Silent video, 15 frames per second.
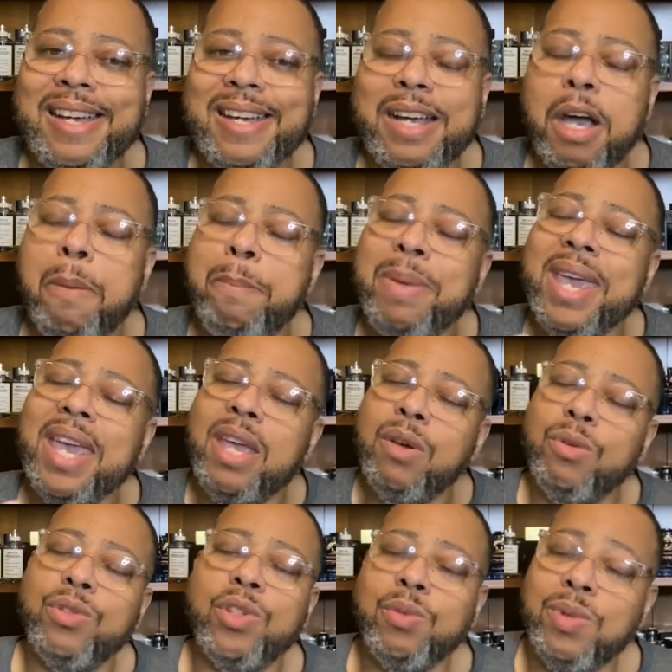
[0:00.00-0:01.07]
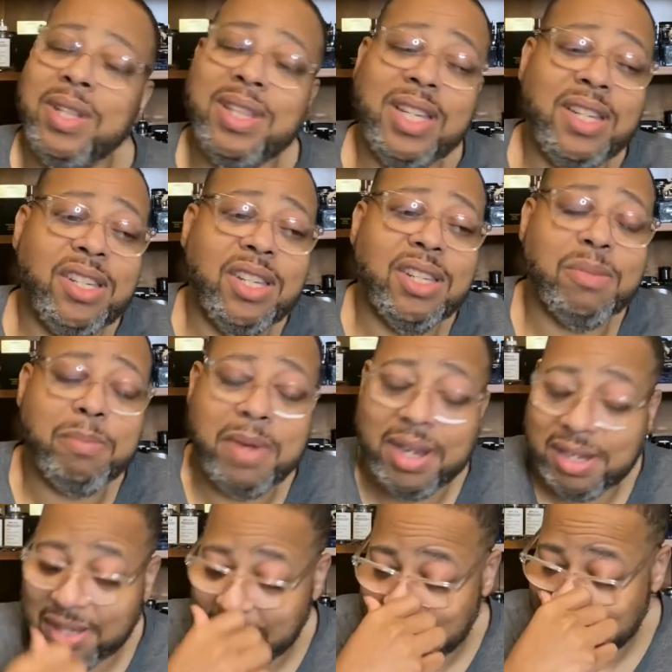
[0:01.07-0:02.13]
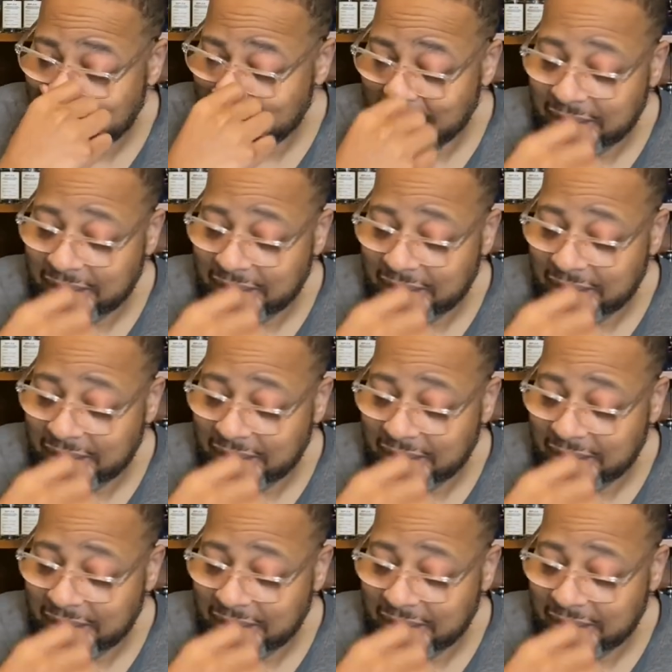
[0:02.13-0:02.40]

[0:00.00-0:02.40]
appeal to it that just makes it